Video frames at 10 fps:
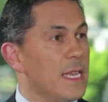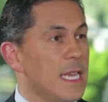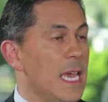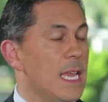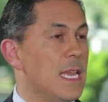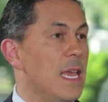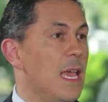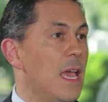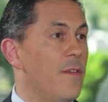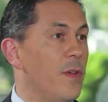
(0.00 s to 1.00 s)
10
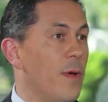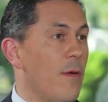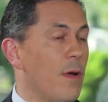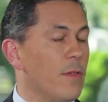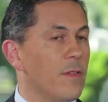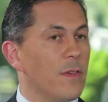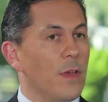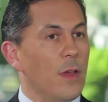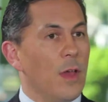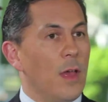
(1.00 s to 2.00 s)
heavy rare earths.
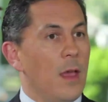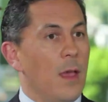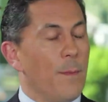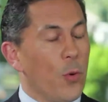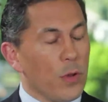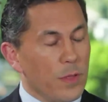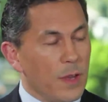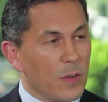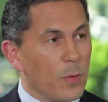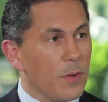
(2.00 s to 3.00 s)
Important
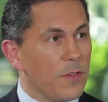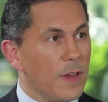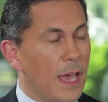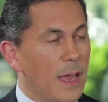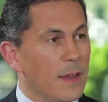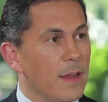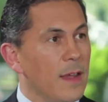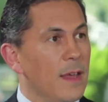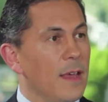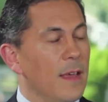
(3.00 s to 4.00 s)
thing to understand
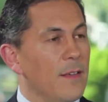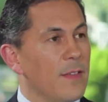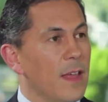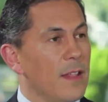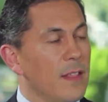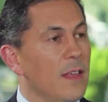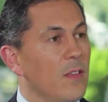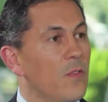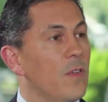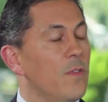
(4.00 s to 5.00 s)
is that
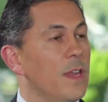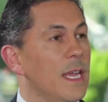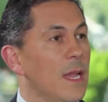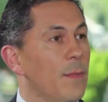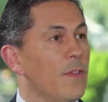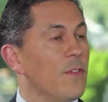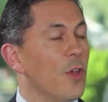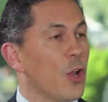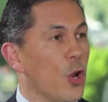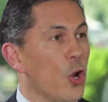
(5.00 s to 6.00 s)
these 15 elements
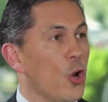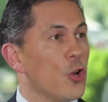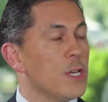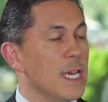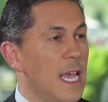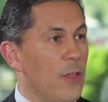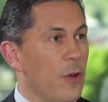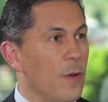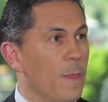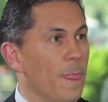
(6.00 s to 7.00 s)
occur
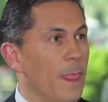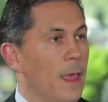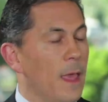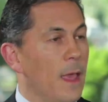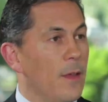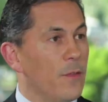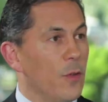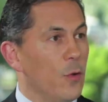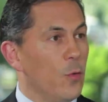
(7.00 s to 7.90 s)
together. So